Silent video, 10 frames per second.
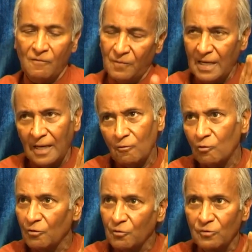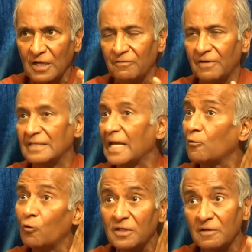We have gone through that phase, like
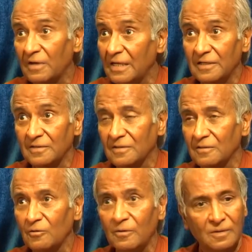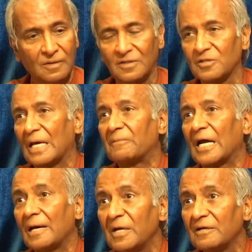all other religions. You know, in the
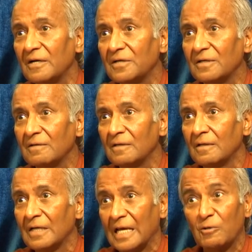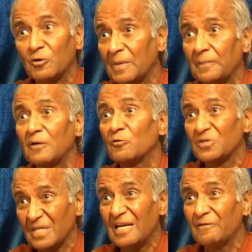Abrahamic tradition, everyone's prepared to
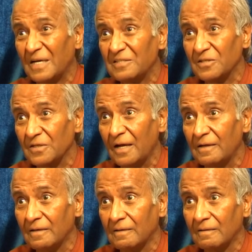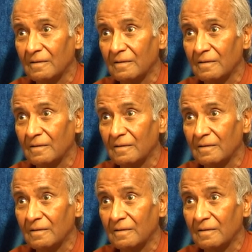sacrifice his son.